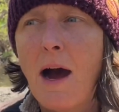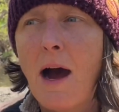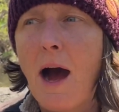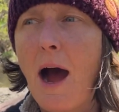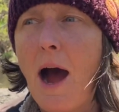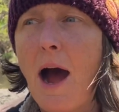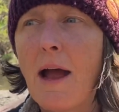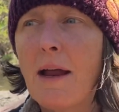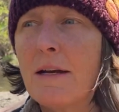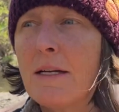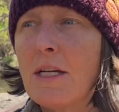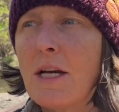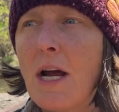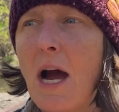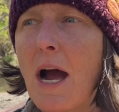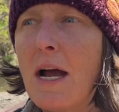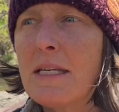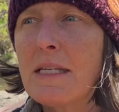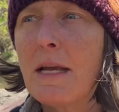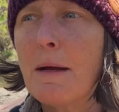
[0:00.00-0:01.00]

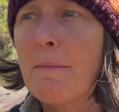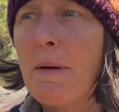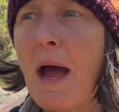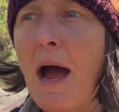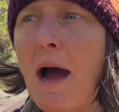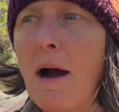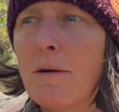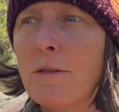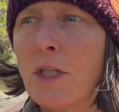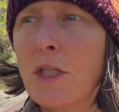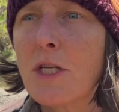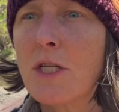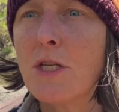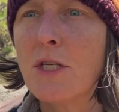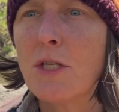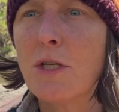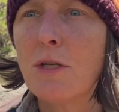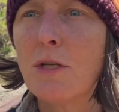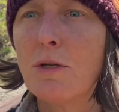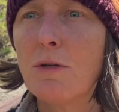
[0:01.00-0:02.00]
I somehow just
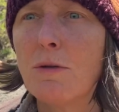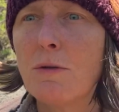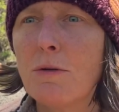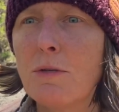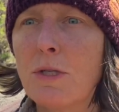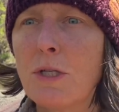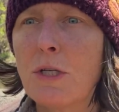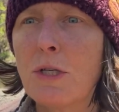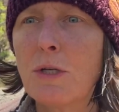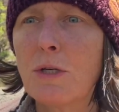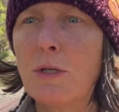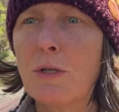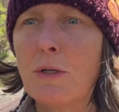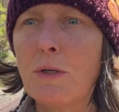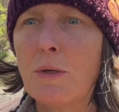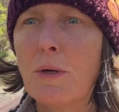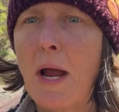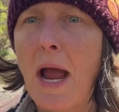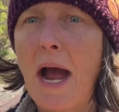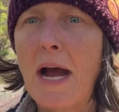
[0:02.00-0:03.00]
knew
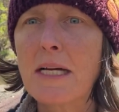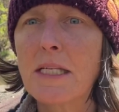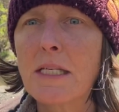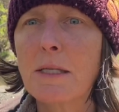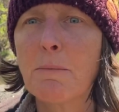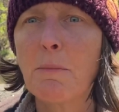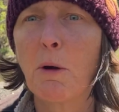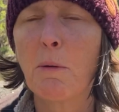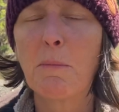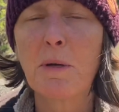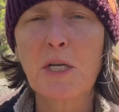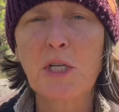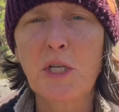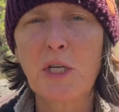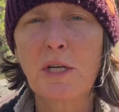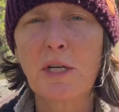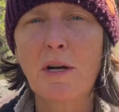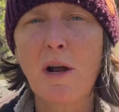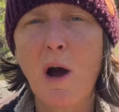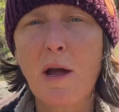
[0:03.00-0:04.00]
to ask
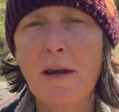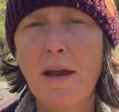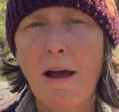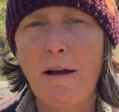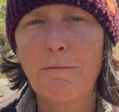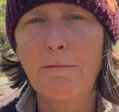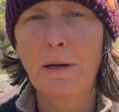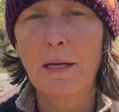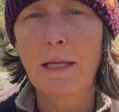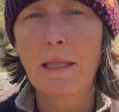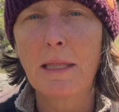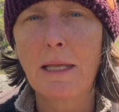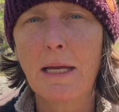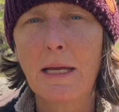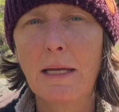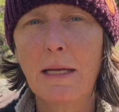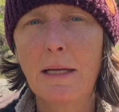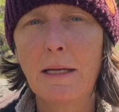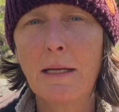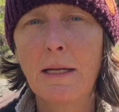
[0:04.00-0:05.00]
permission on
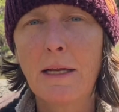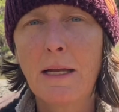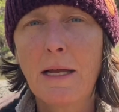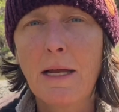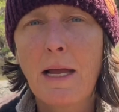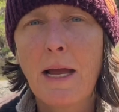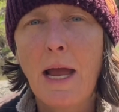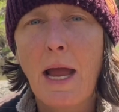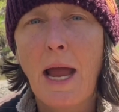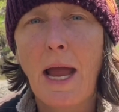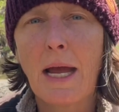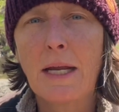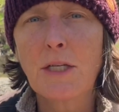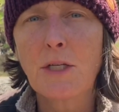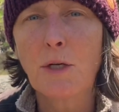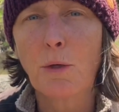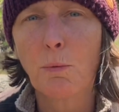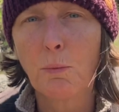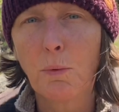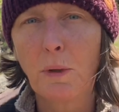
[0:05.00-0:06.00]
everything and
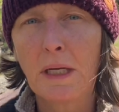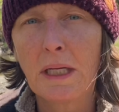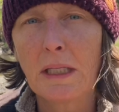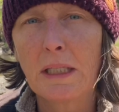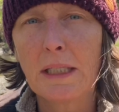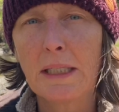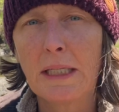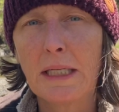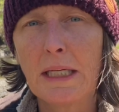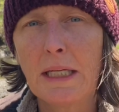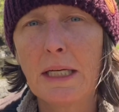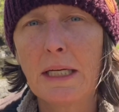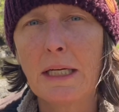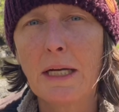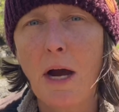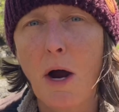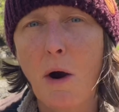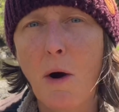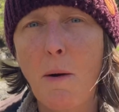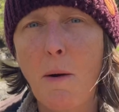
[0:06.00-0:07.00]
to really
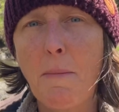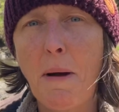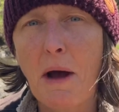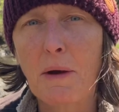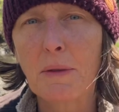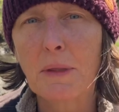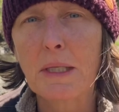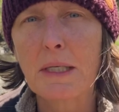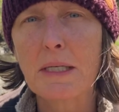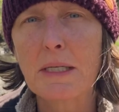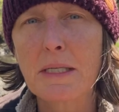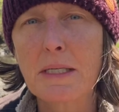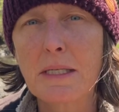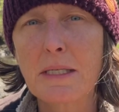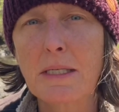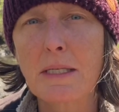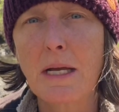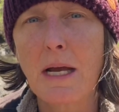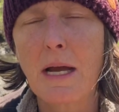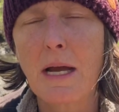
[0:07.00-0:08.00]
go about this